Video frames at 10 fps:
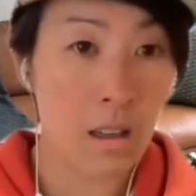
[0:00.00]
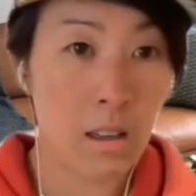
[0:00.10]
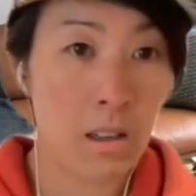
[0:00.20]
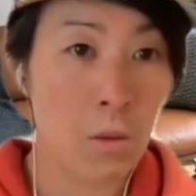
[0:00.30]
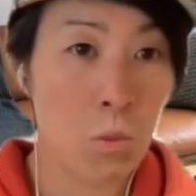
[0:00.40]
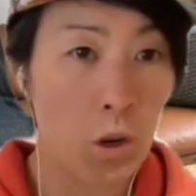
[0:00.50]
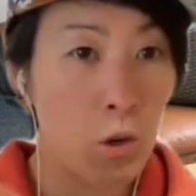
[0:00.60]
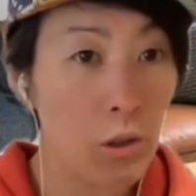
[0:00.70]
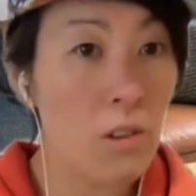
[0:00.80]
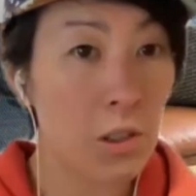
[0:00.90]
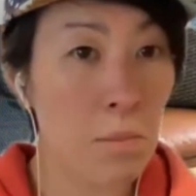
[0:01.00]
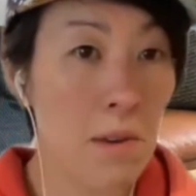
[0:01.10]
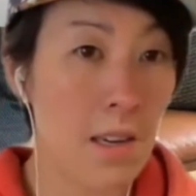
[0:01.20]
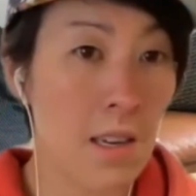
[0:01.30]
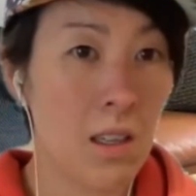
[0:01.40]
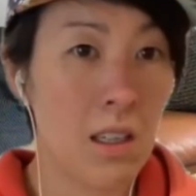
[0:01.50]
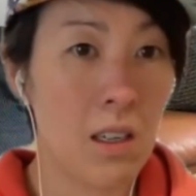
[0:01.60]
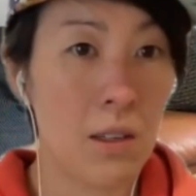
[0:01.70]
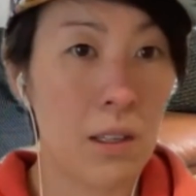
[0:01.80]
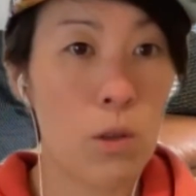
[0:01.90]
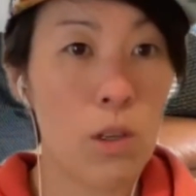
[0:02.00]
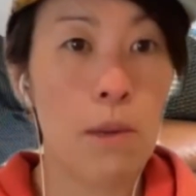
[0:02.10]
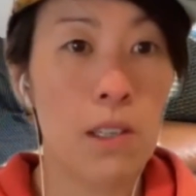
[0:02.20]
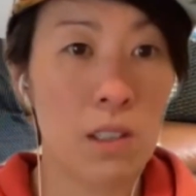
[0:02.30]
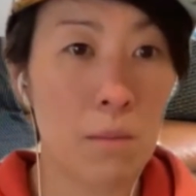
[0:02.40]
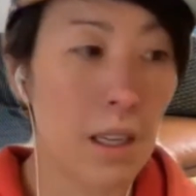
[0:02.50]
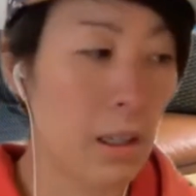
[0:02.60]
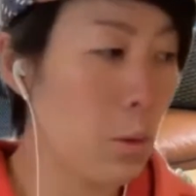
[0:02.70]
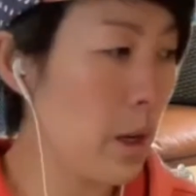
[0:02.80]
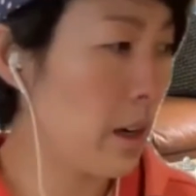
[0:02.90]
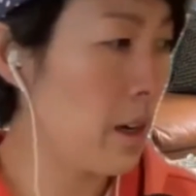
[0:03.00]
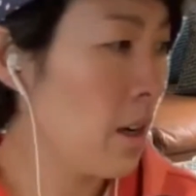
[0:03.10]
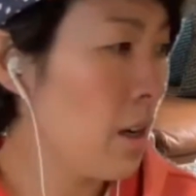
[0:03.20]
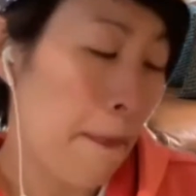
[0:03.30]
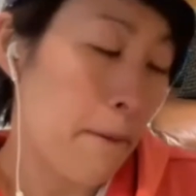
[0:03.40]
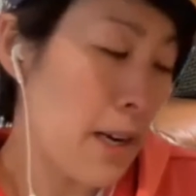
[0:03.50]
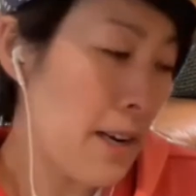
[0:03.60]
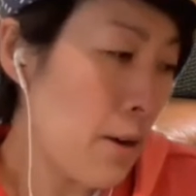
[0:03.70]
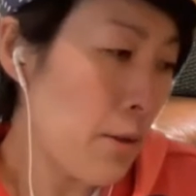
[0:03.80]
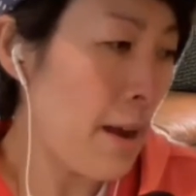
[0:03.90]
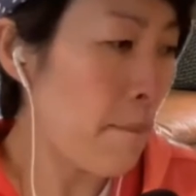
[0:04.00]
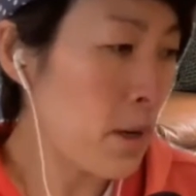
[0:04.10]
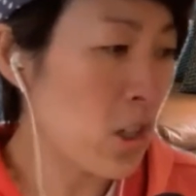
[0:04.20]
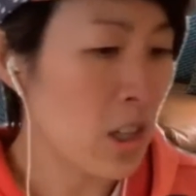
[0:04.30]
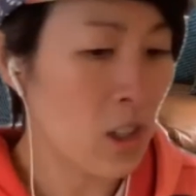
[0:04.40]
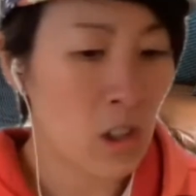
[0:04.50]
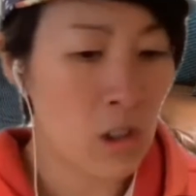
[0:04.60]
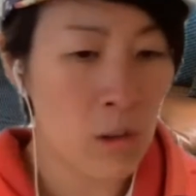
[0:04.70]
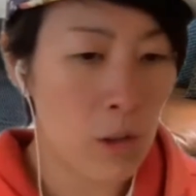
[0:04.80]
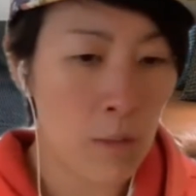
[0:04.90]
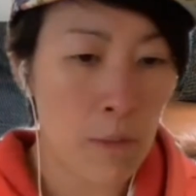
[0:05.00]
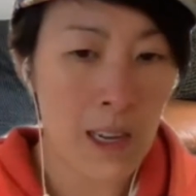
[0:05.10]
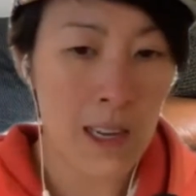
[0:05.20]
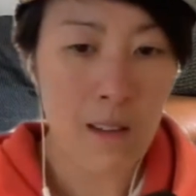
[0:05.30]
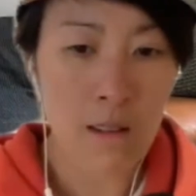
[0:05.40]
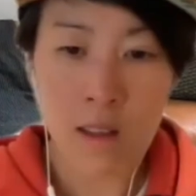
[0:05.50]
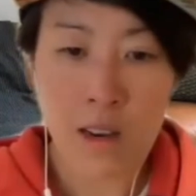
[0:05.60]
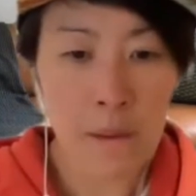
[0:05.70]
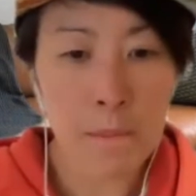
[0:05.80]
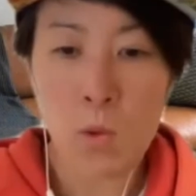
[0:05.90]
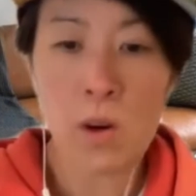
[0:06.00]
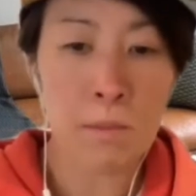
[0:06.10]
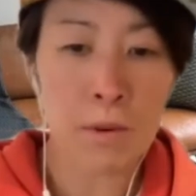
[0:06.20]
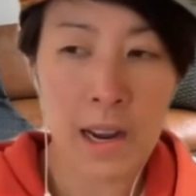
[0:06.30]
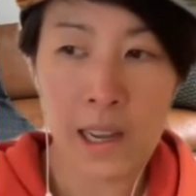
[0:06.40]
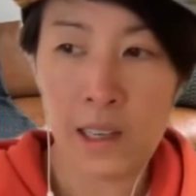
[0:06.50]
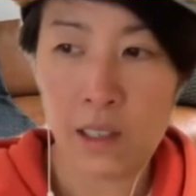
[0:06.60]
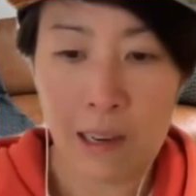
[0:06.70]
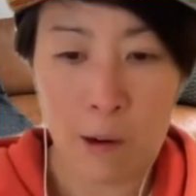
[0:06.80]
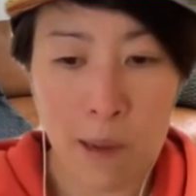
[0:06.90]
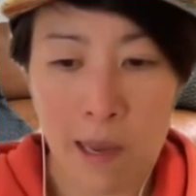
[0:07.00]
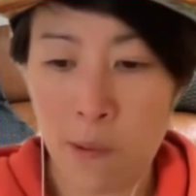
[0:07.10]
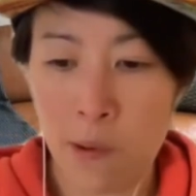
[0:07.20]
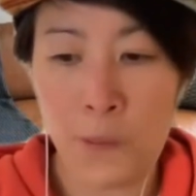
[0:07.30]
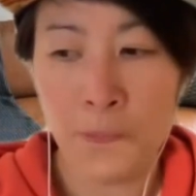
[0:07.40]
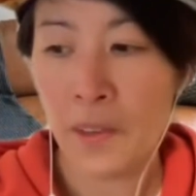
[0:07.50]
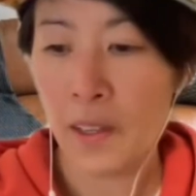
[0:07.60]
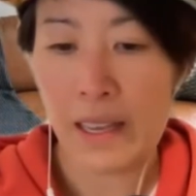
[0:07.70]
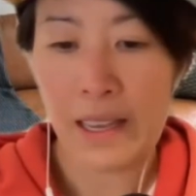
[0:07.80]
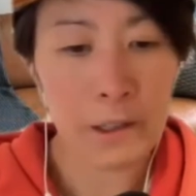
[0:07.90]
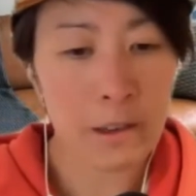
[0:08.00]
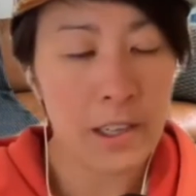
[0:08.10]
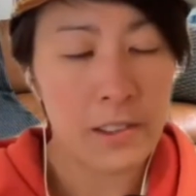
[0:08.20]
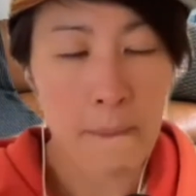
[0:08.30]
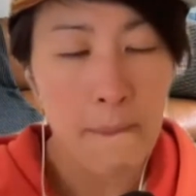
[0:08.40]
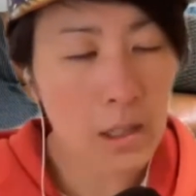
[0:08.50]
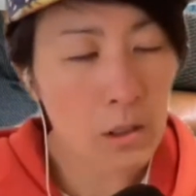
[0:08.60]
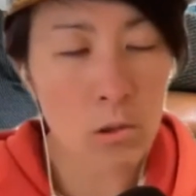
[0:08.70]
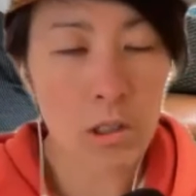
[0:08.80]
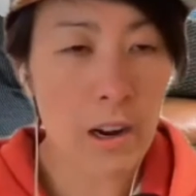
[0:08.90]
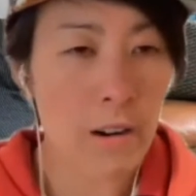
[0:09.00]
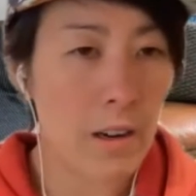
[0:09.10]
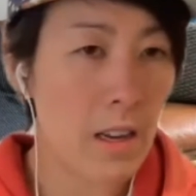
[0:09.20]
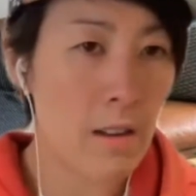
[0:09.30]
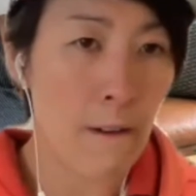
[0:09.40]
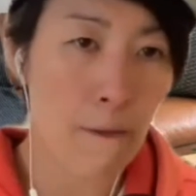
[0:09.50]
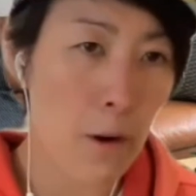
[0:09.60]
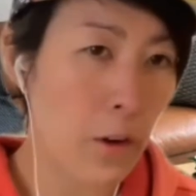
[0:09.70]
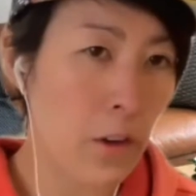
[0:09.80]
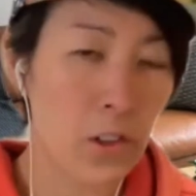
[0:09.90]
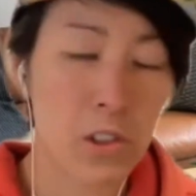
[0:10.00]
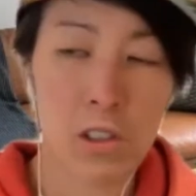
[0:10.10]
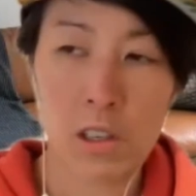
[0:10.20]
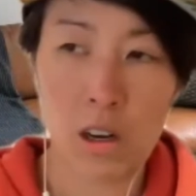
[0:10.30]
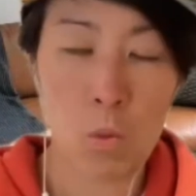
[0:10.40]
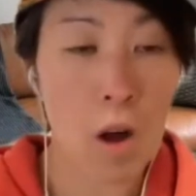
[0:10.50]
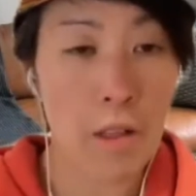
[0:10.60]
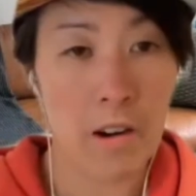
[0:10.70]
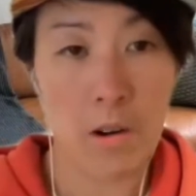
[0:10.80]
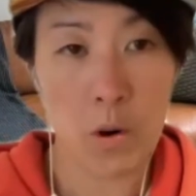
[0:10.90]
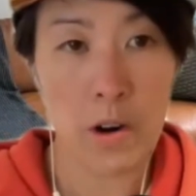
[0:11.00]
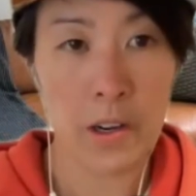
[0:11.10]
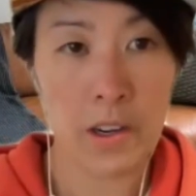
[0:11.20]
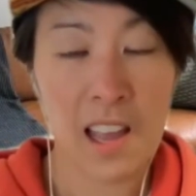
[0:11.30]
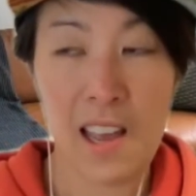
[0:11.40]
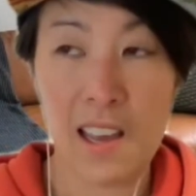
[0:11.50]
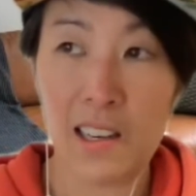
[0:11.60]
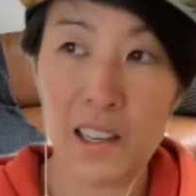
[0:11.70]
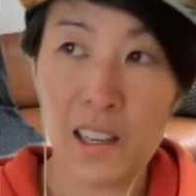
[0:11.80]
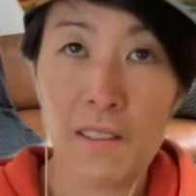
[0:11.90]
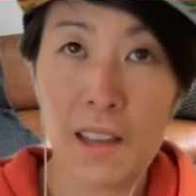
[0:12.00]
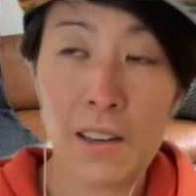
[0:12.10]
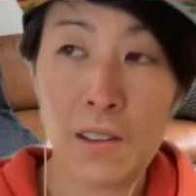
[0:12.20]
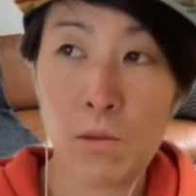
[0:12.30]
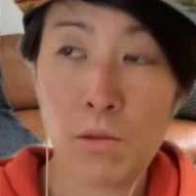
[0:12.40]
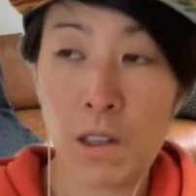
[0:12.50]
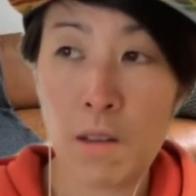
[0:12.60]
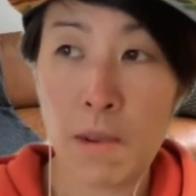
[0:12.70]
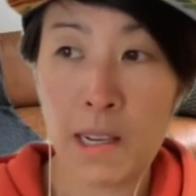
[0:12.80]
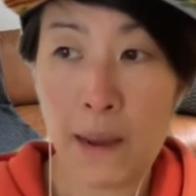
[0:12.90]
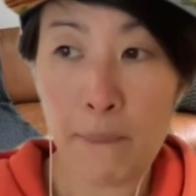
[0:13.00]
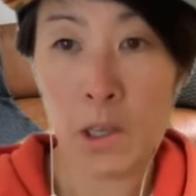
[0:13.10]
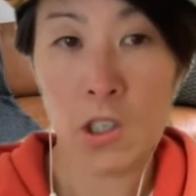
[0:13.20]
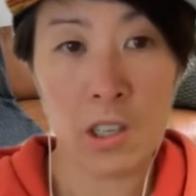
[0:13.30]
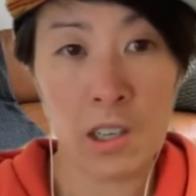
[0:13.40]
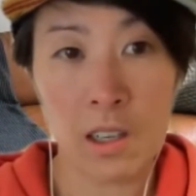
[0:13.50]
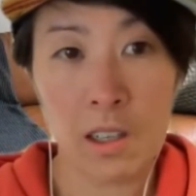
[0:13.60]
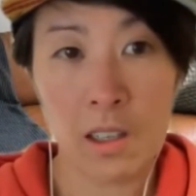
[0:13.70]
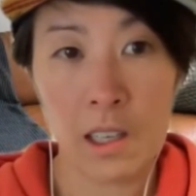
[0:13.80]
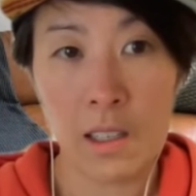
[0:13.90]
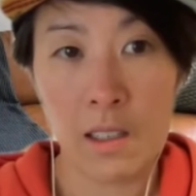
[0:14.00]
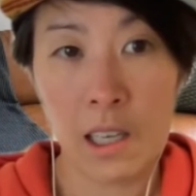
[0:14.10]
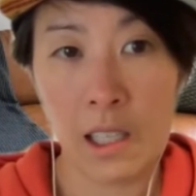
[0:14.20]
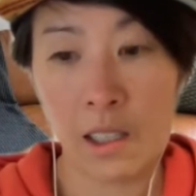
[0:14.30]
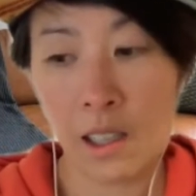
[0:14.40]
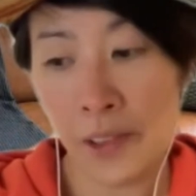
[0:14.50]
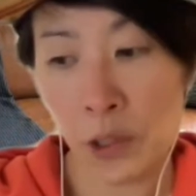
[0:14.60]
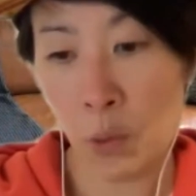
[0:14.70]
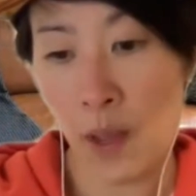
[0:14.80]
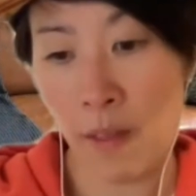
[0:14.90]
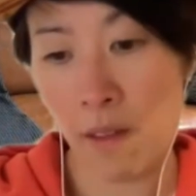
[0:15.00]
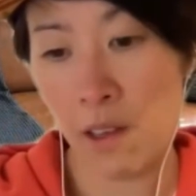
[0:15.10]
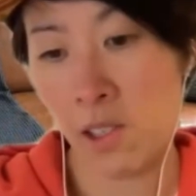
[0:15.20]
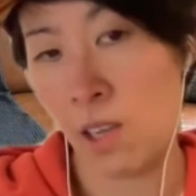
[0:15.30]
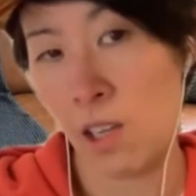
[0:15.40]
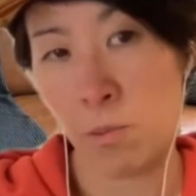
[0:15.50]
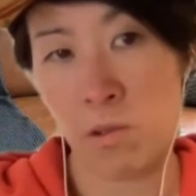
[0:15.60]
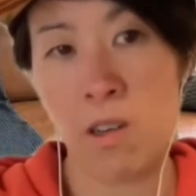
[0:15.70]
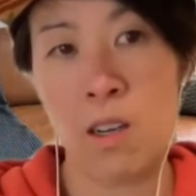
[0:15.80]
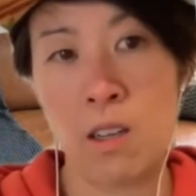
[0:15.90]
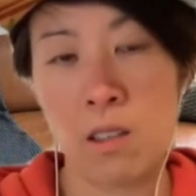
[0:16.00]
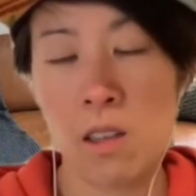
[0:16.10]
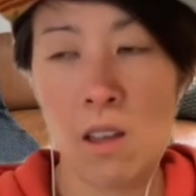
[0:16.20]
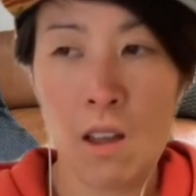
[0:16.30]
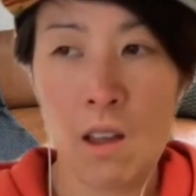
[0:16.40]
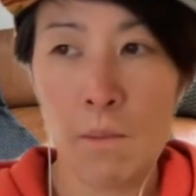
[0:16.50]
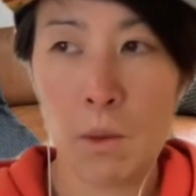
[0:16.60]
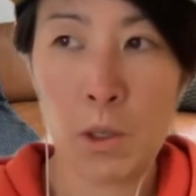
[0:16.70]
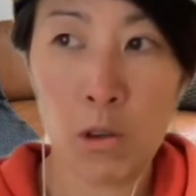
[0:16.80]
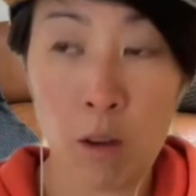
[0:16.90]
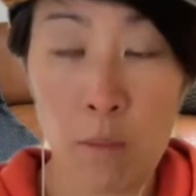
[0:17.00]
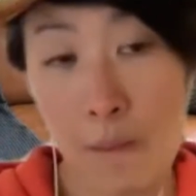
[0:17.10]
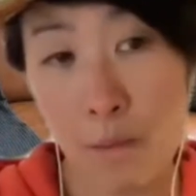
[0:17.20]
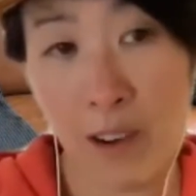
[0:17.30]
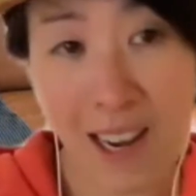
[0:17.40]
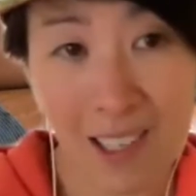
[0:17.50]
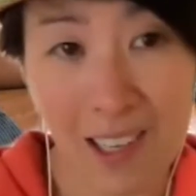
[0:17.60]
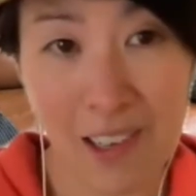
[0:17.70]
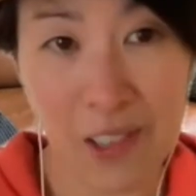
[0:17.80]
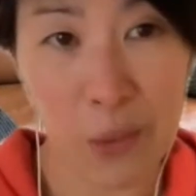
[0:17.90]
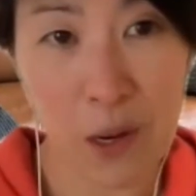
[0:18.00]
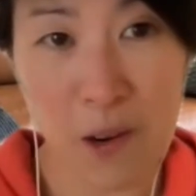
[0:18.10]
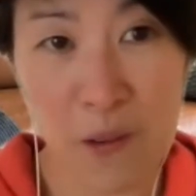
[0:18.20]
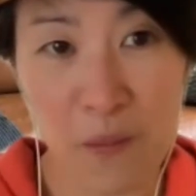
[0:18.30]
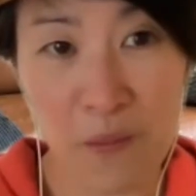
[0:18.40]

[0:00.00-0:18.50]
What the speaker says: What could this be? Could it be something where right now the ambition is to be the number one brand to help people increase their mental clarity, their focus, while they're at work. And that is a really big ambition. It starts with a SaaS product, but we're talking about a brand here as well.